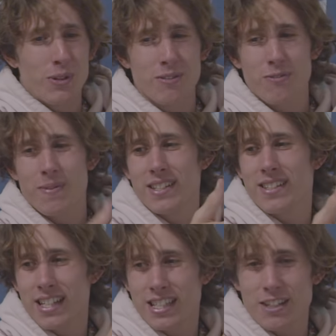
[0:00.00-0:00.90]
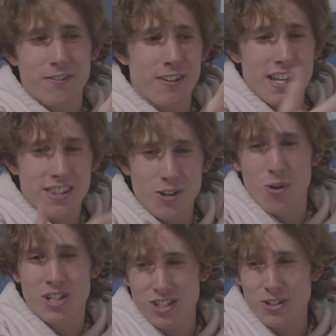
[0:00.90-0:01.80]
Wouldn't have made sense if in the
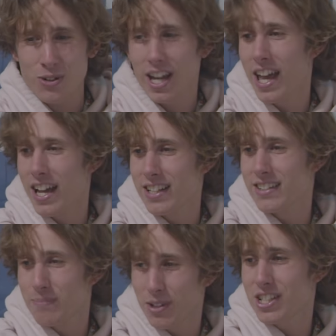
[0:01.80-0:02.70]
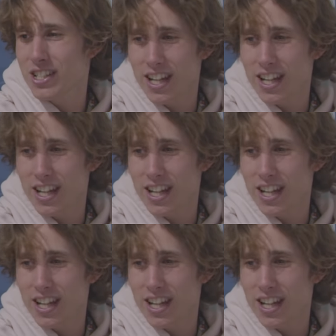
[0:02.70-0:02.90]
origin story I had bleached